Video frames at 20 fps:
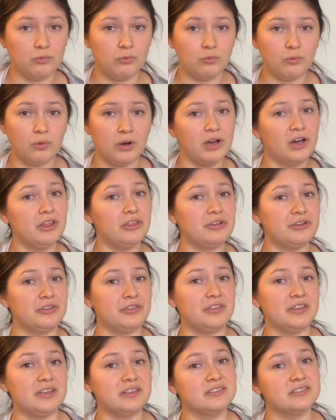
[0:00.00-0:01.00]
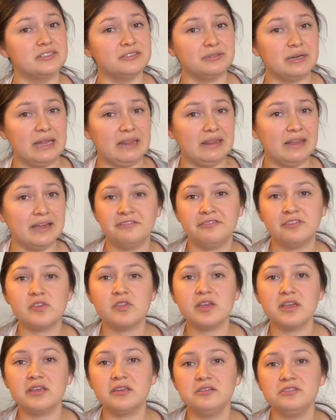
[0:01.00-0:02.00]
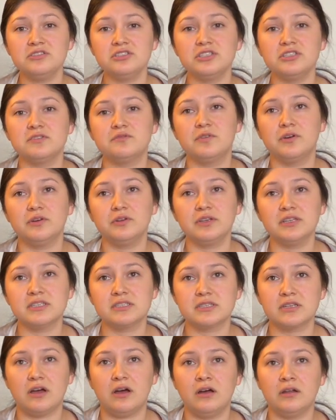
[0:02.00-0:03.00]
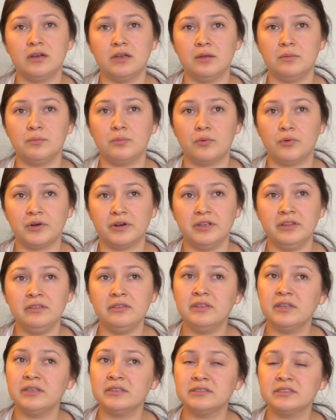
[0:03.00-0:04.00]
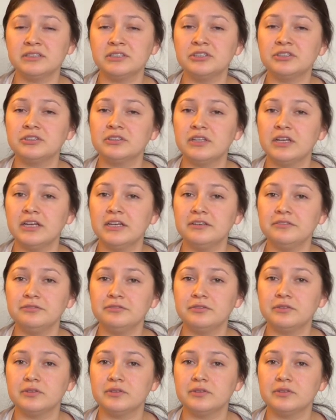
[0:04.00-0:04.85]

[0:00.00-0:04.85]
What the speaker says: What other things do I like? I feel like you just focus on important things in your life.